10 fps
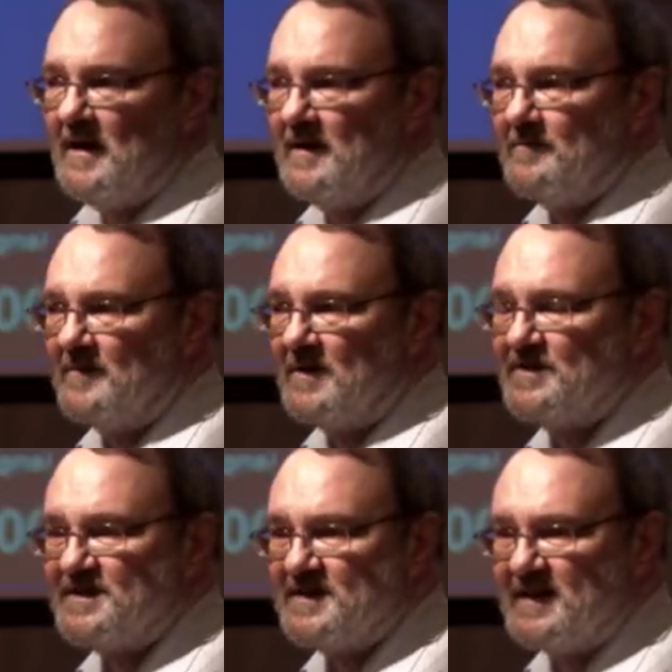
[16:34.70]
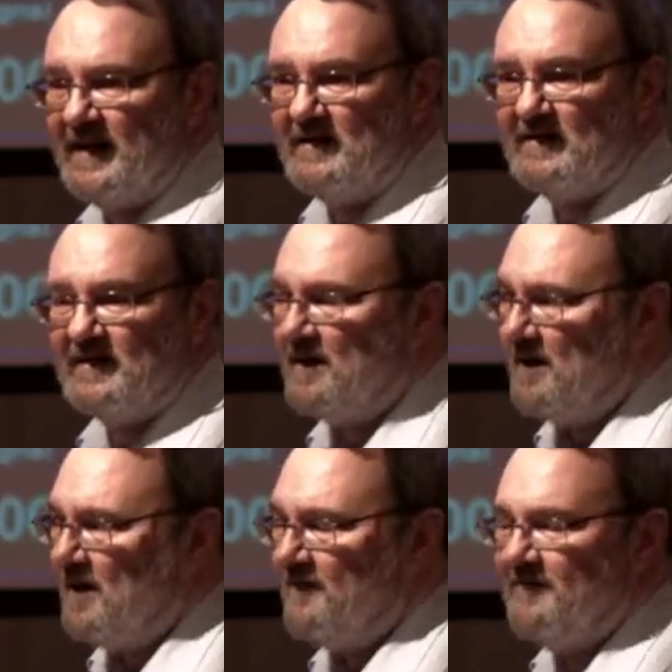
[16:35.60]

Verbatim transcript: um, sustained uh,